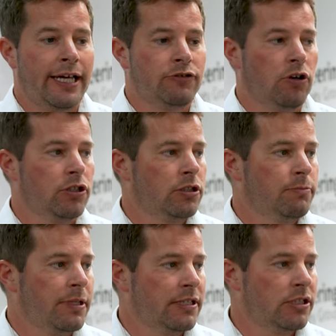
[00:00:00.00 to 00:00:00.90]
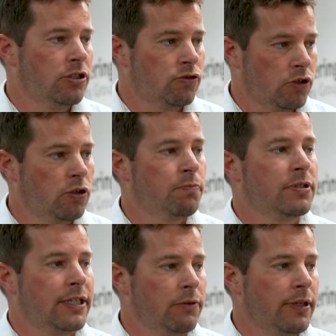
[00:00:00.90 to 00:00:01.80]
and businesses are trying to
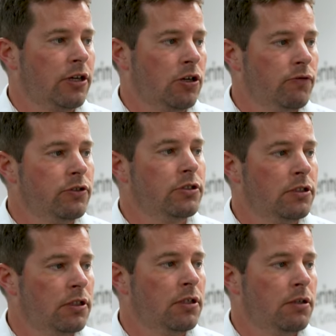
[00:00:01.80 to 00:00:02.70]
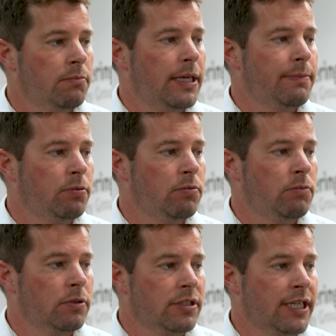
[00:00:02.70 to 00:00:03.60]
upskill their current
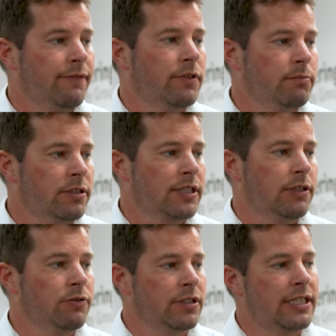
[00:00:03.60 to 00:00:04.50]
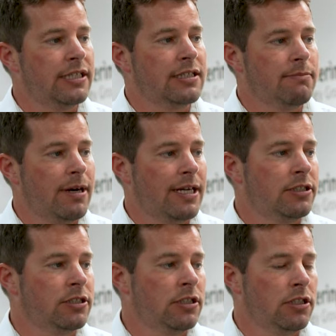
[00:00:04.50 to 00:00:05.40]
people to give them the skills needed to
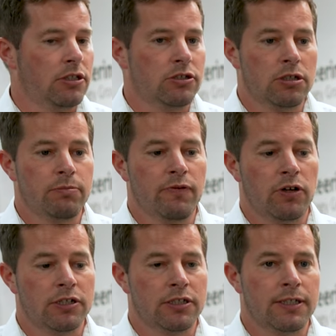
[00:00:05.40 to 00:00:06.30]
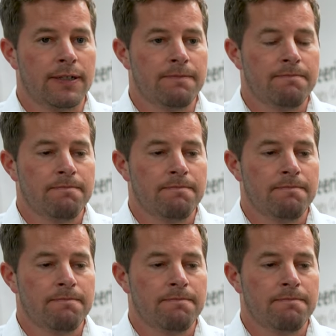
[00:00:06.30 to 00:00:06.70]
manage and supervise.